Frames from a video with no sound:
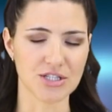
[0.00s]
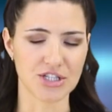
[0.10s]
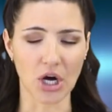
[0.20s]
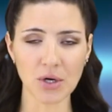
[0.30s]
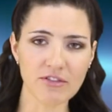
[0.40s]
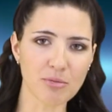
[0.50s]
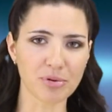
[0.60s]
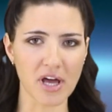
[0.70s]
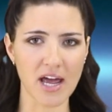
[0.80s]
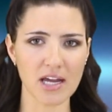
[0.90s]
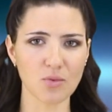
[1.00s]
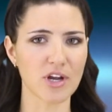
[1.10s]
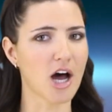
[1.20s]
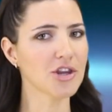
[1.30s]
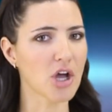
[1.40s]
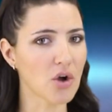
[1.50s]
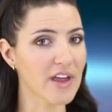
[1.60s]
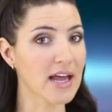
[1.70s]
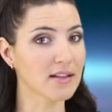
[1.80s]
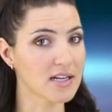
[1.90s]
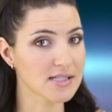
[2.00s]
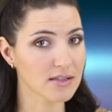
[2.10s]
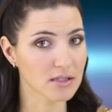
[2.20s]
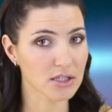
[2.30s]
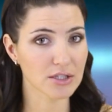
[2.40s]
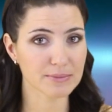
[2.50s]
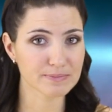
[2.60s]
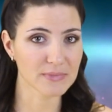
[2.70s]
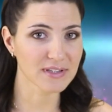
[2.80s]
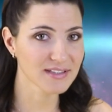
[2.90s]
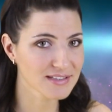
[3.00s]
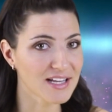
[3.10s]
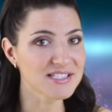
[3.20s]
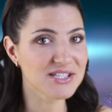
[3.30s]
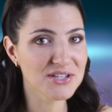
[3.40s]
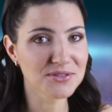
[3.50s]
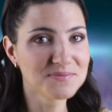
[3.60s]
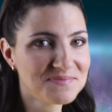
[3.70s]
Don't even play. We all know that loves you? Loves you